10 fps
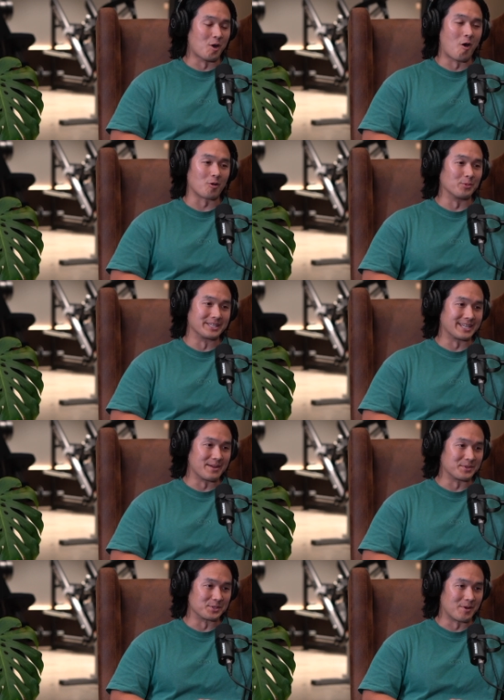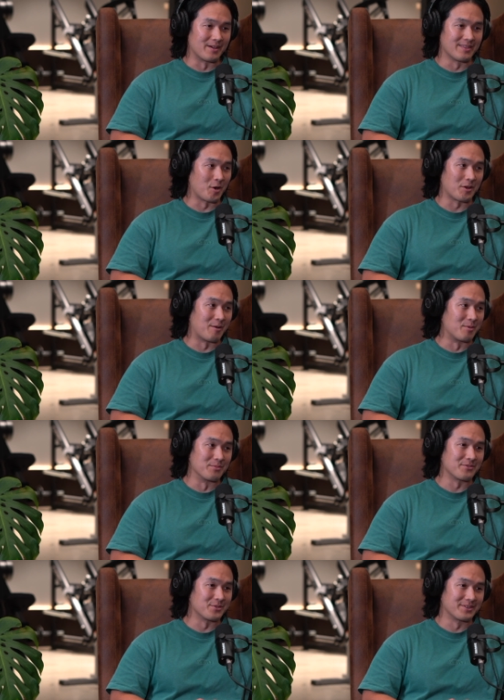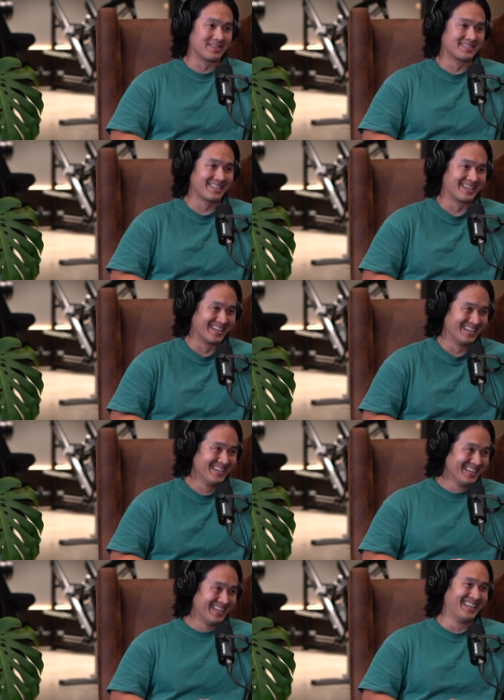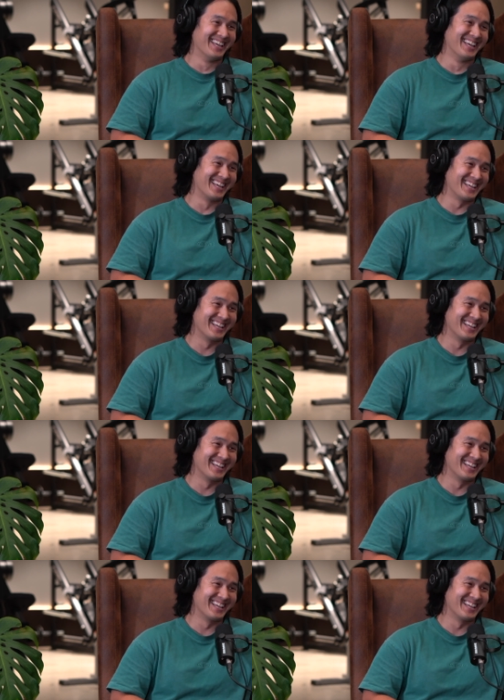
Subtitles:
a horrible attempt as well. I never heard that one before.